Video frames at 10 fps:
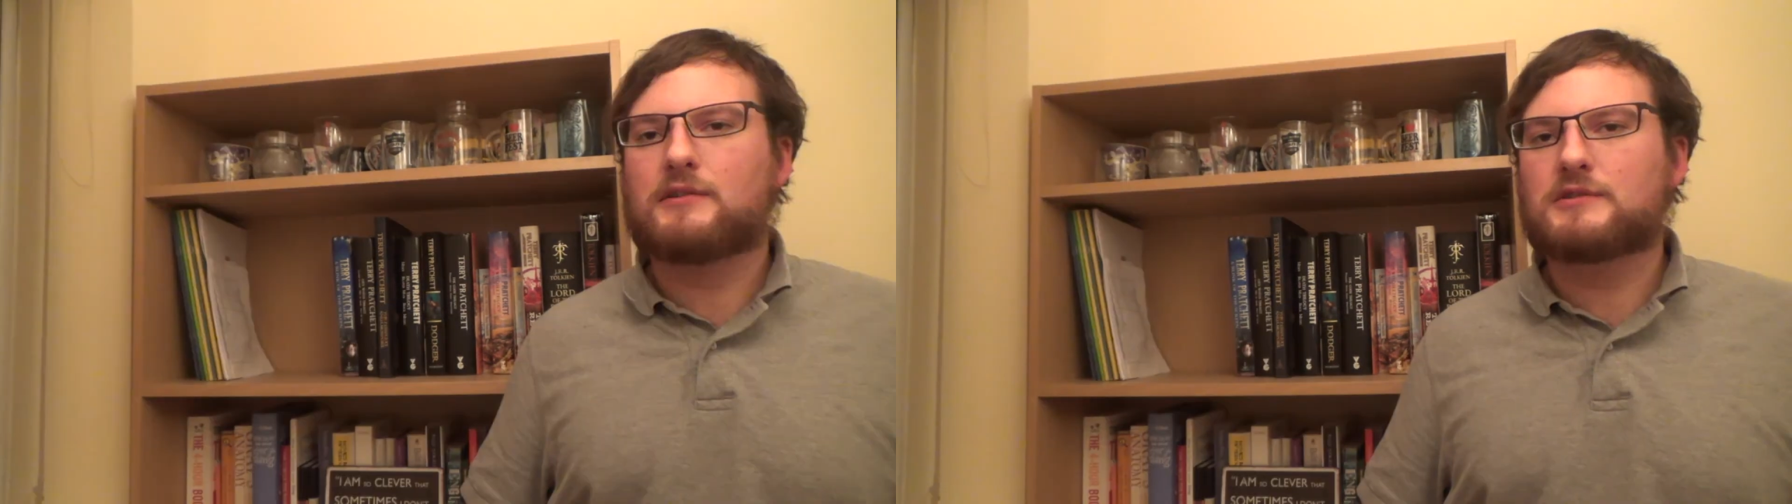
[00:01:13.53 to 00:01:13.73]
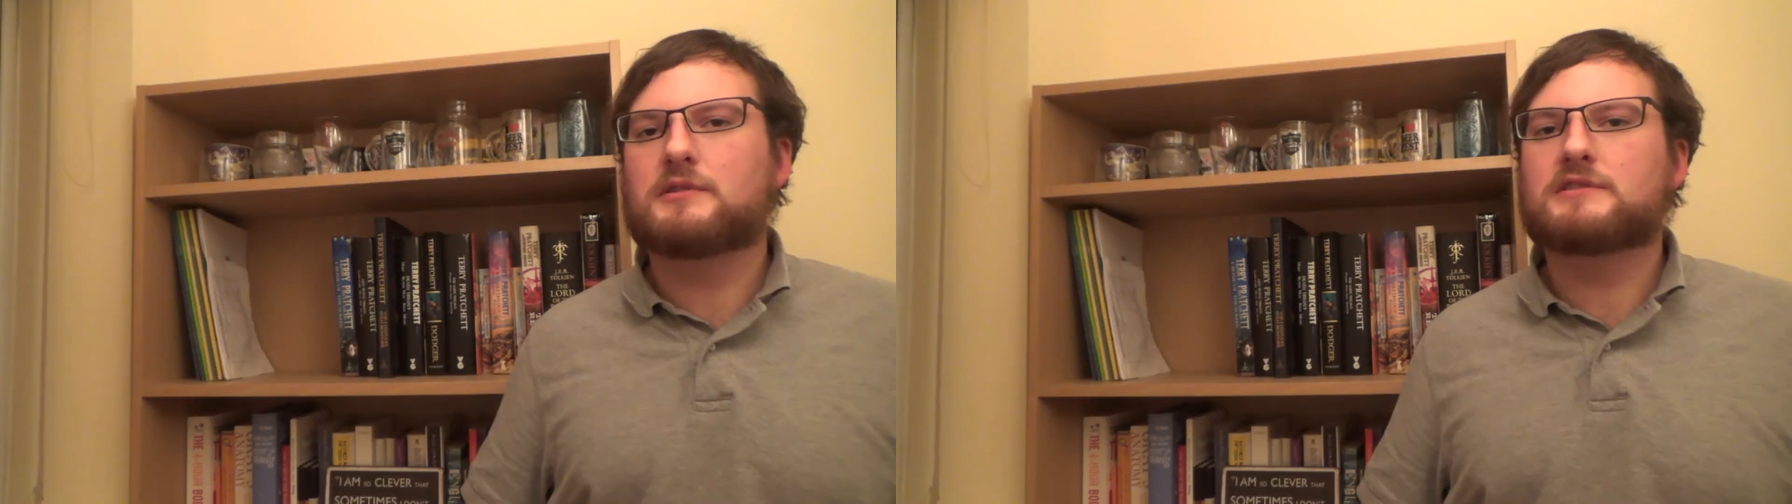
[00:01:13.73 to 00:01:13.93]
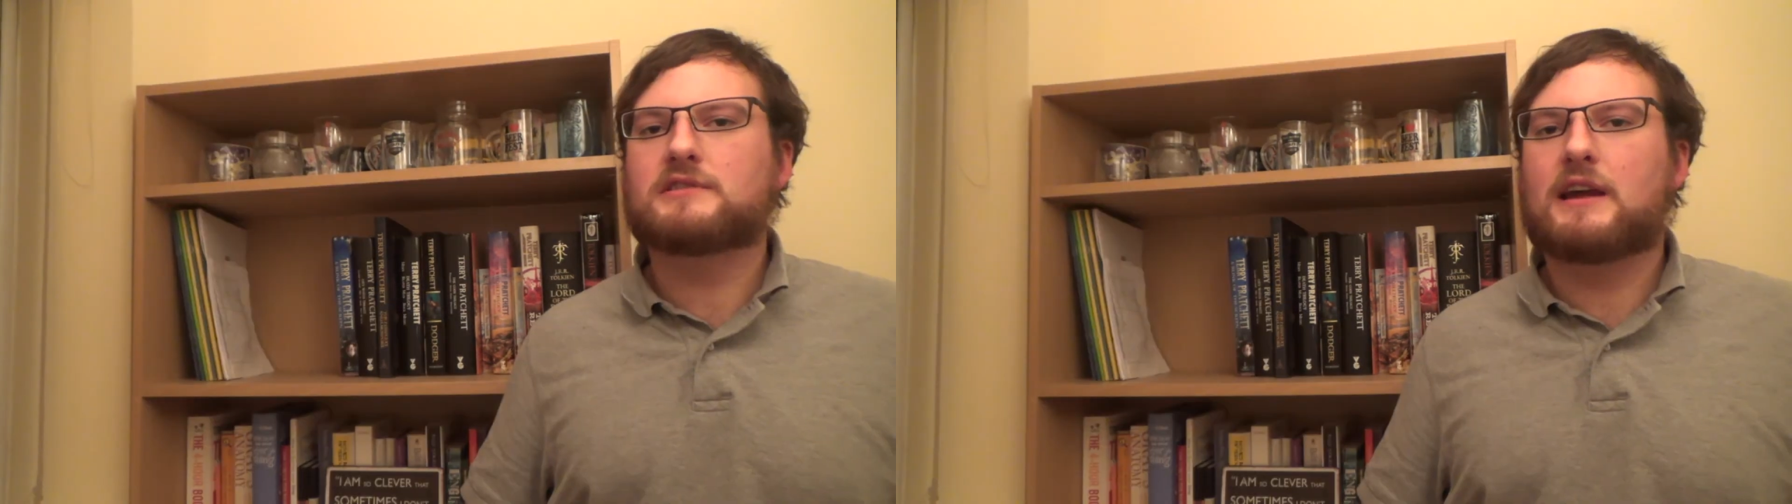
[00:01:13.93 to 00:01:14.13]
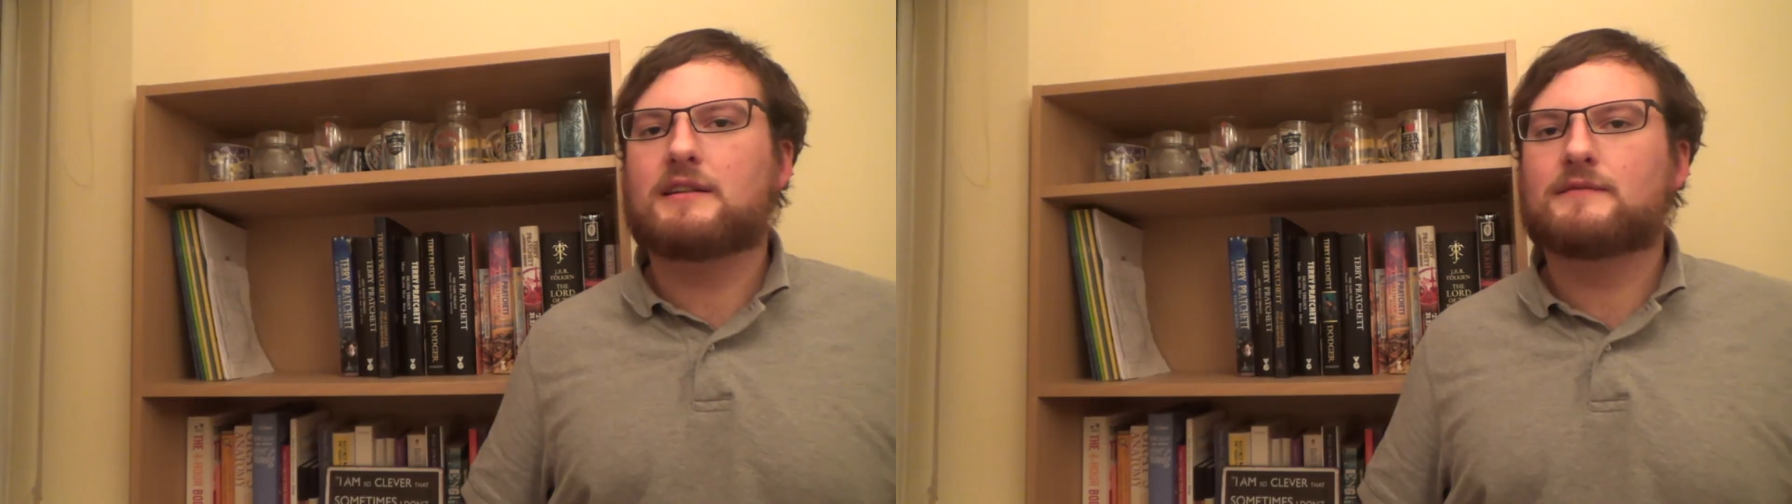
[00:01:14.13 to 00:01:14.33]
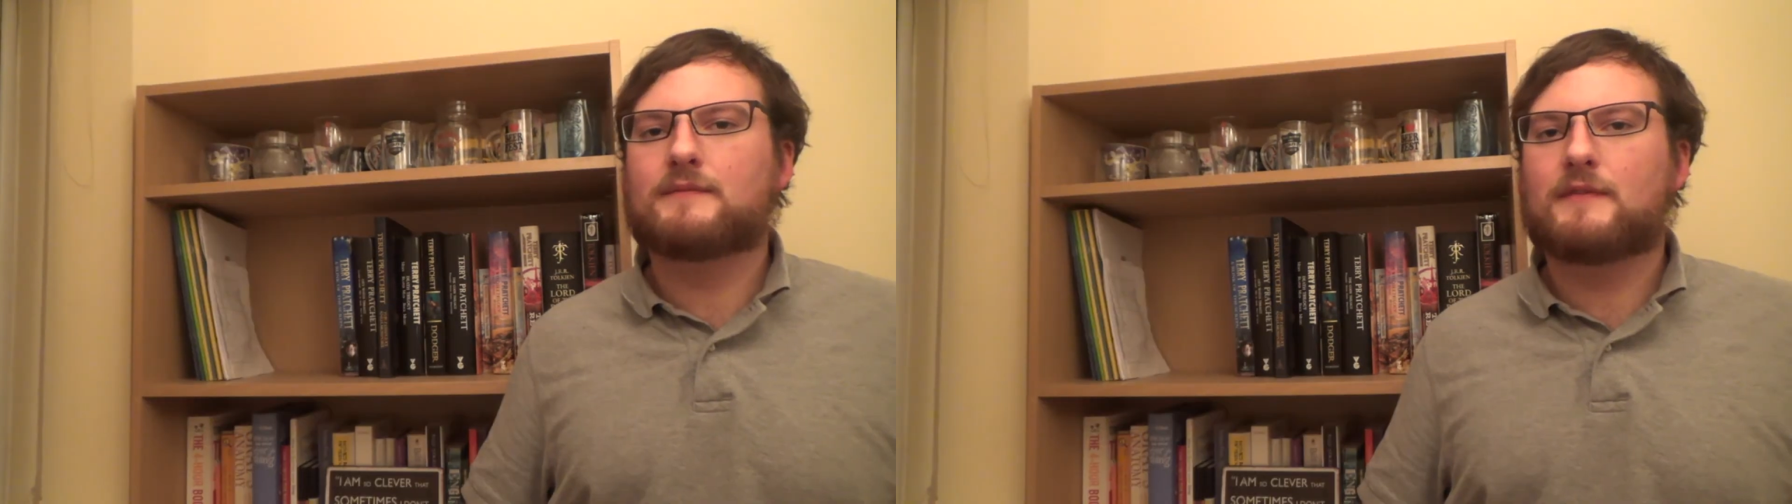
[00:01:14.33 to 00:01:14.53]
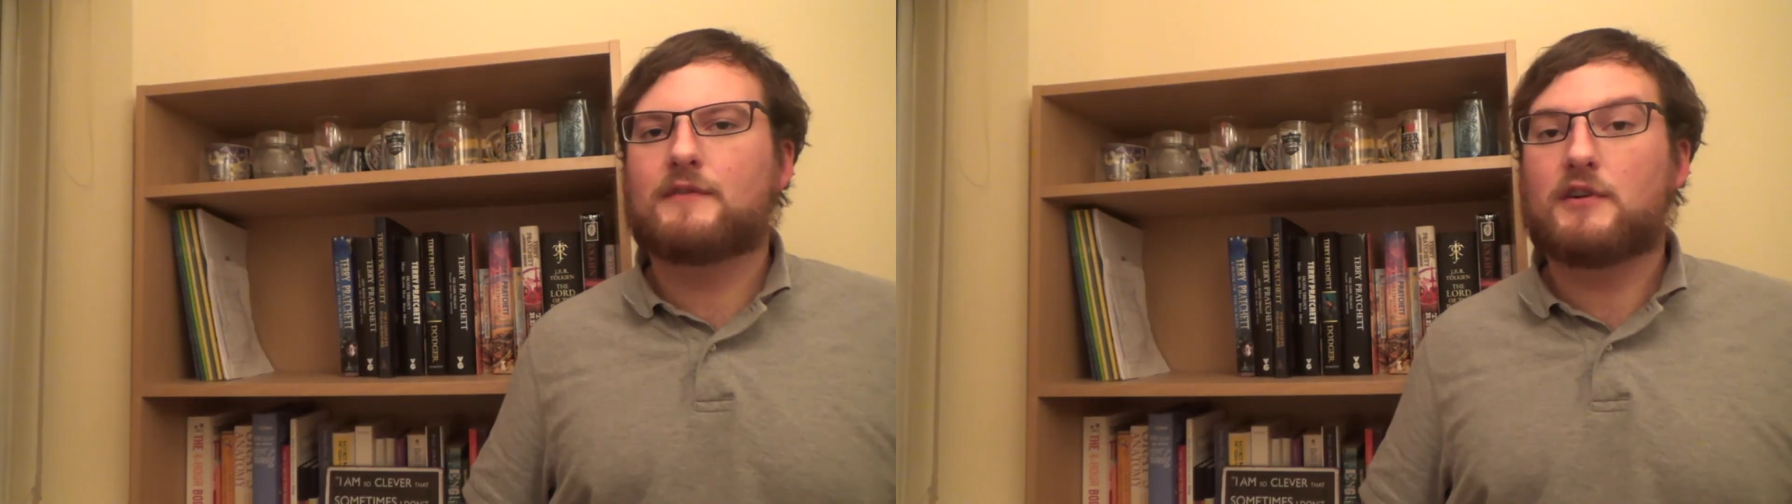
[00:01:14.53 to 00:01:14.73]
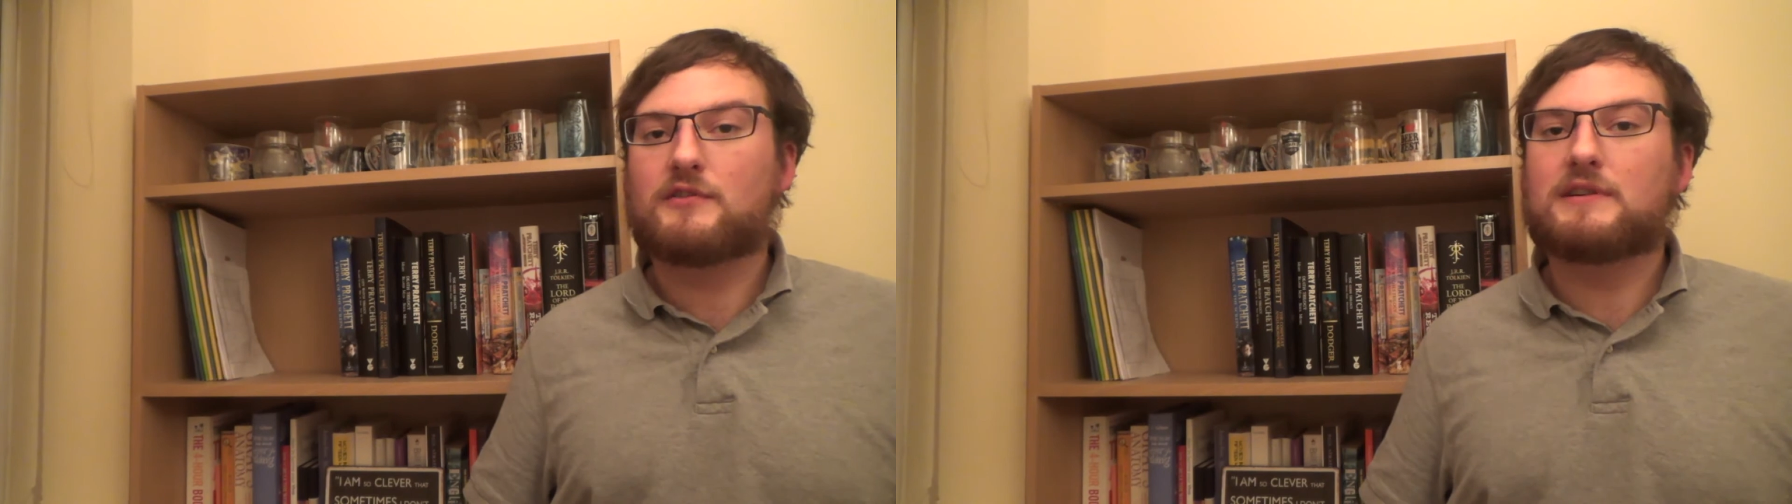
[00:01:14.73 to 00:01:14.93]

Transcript: also as you get further